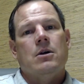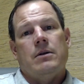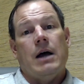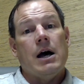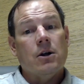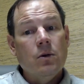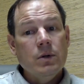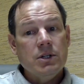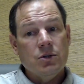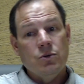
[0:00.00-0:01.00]
not
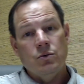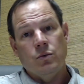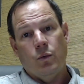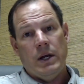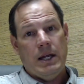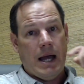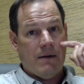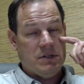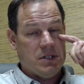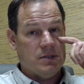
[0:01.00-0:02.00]
only do we
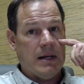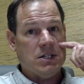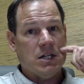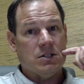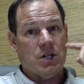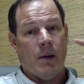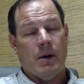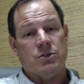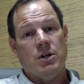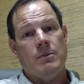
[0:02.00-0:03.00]
have a substantiation of child
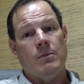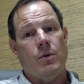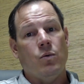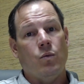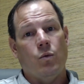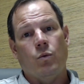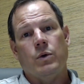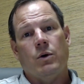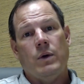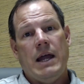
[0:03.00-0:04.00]
maltreatment, but
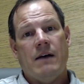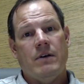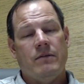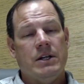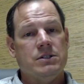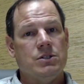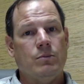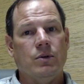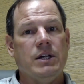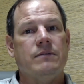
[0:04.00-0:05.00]
we have evidence to
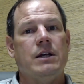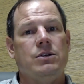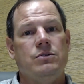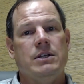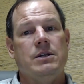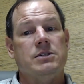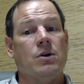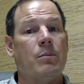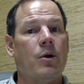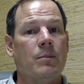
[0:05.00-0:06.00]
believe that you did this
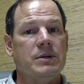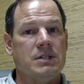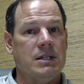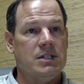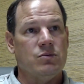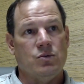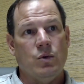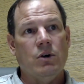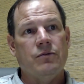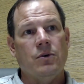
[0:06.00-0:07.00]
on purpose and this was
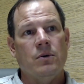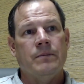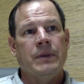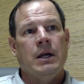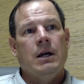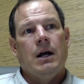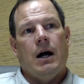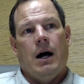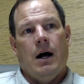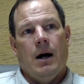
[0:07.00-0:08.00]
willful.
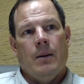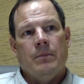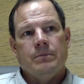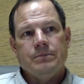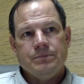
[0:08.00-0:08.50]
Or